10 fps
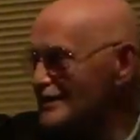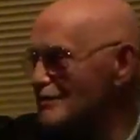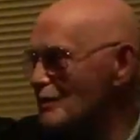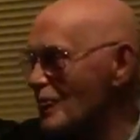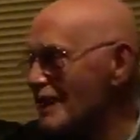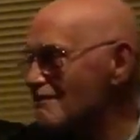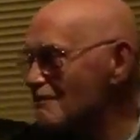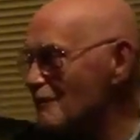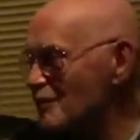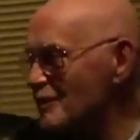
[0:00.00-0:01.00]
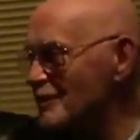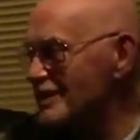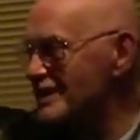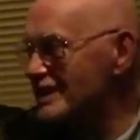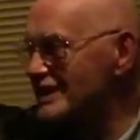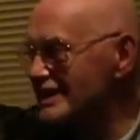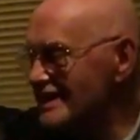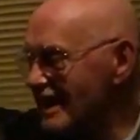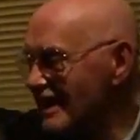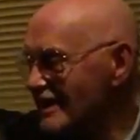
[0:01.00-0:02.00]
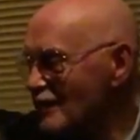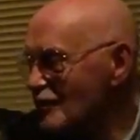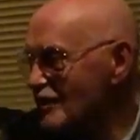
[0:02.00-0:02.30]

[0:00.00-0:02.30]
So anyway, I might have to cut that out. Right,